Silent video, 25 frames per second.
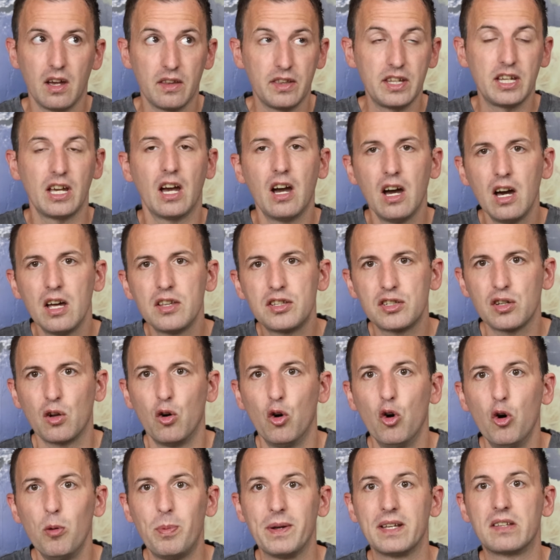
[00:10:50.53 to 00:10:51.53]
The Earth's
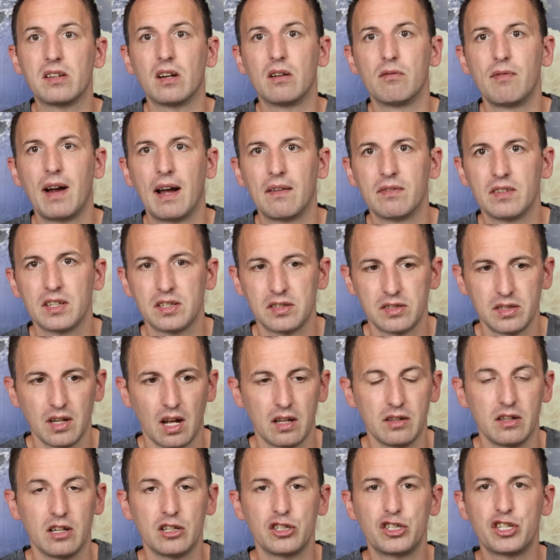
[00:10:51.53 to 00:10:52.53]
orbit around the
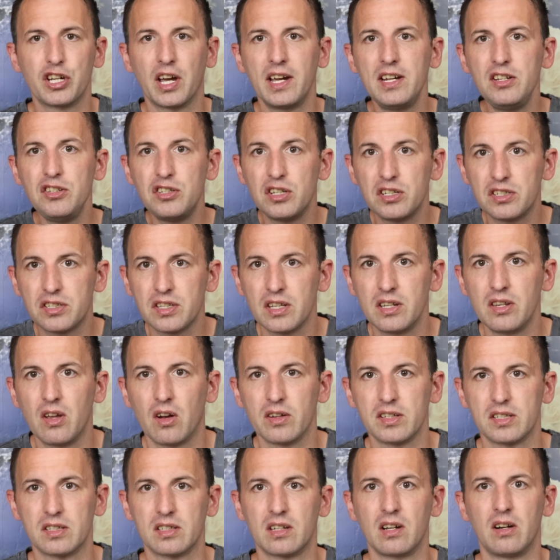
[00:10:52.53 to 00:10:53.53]
sun changes the
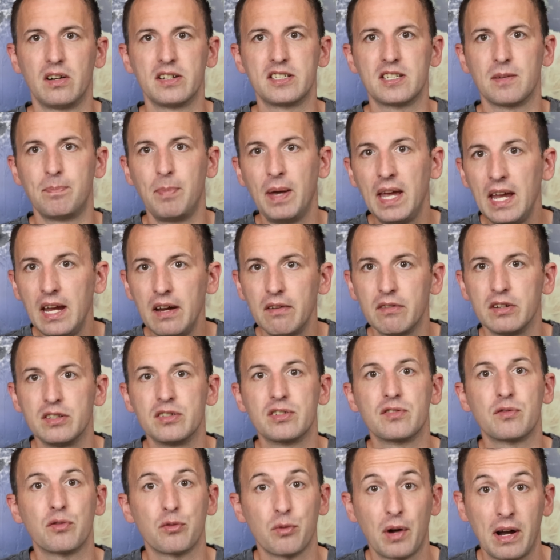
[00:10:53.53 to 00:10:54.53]
night sky's
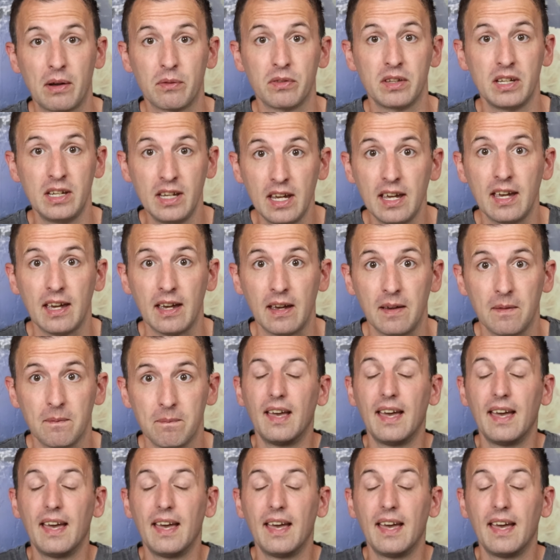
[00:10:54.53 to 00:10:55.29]
appearance throughout the year.